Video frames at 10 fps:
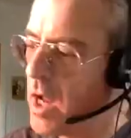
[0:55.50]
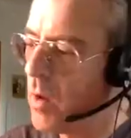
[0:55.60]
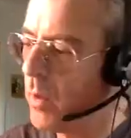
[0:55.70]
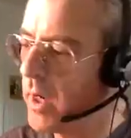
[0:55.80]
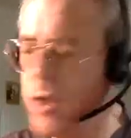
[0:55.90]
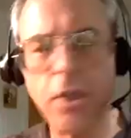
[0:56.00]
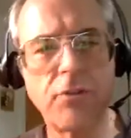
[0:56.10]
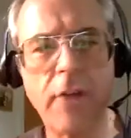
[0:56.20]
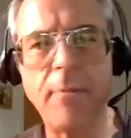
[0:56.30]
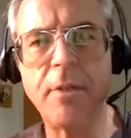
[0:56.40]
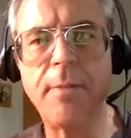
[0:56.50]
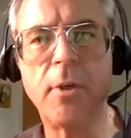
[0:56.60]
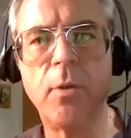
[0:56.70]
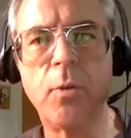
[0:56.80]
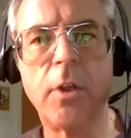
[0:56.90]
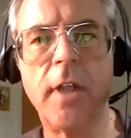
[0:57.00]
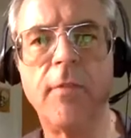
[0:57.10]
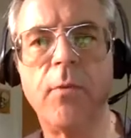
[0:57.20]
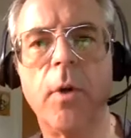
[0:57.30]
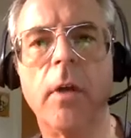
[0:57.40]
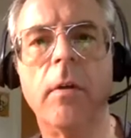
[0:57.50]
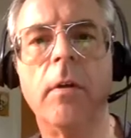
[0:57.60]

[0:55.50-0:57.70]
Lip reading: Well, can you describe a typical workday for you?